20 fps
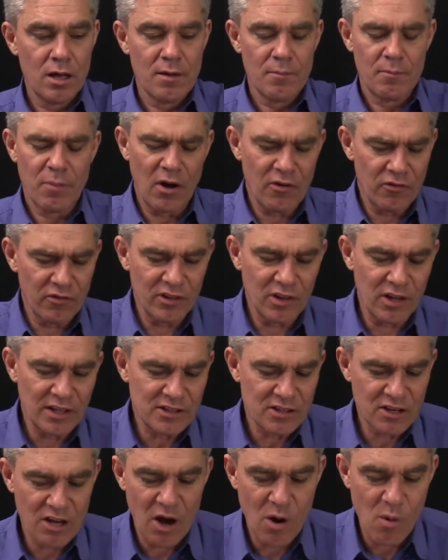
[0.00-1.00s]
Both
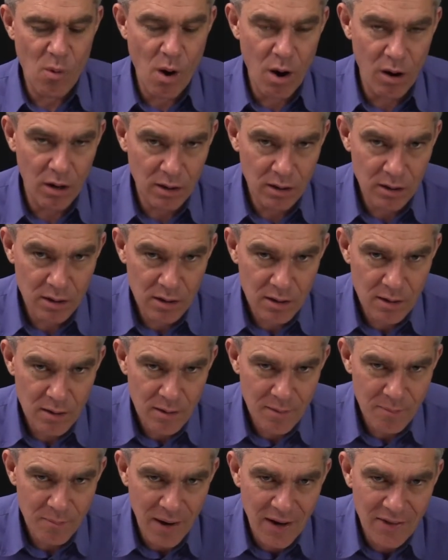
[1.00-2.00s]
lights go on,
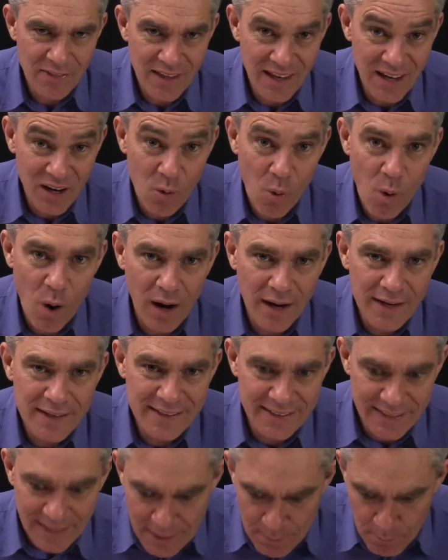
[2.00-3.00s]
but they're quite
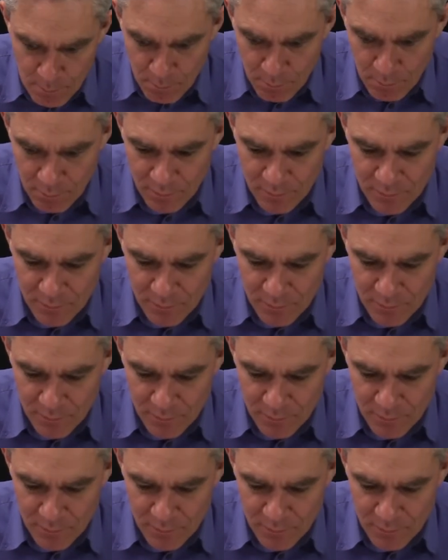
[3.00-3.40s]
dim.